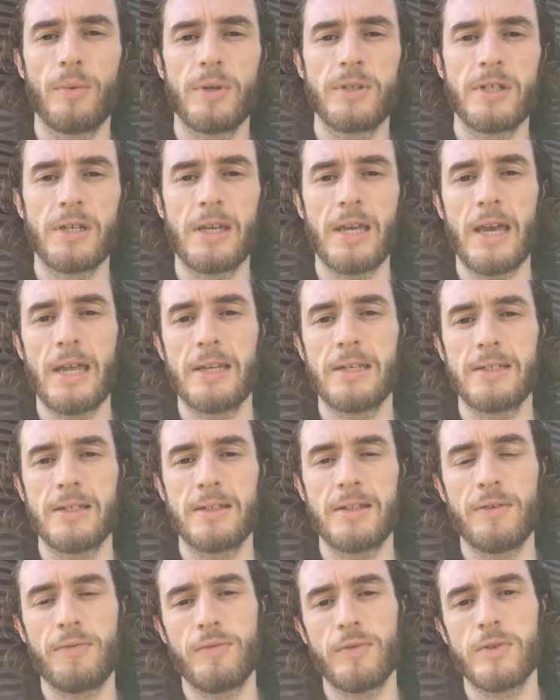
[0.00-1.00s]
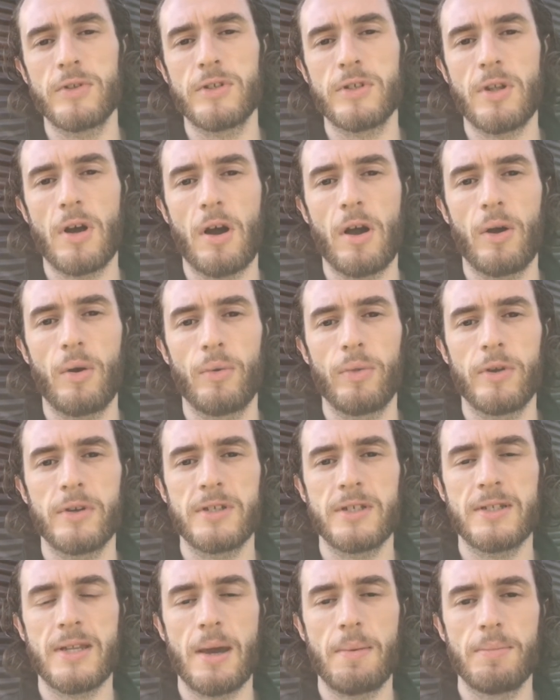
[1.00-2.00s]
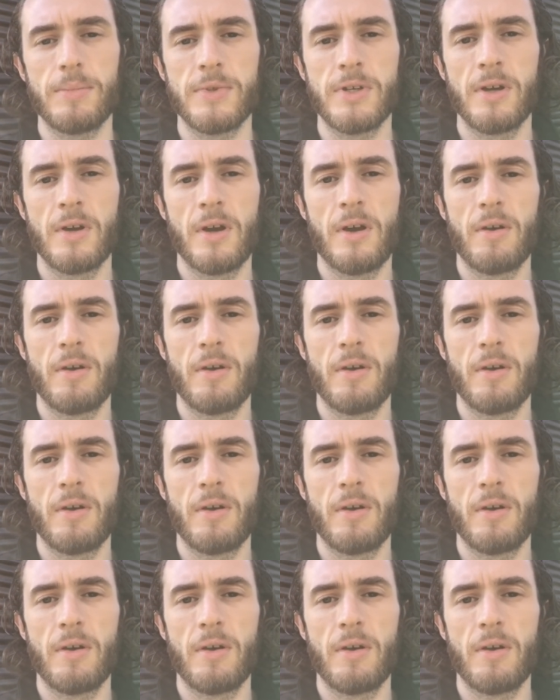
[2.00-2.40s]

which again is a different style that stemmed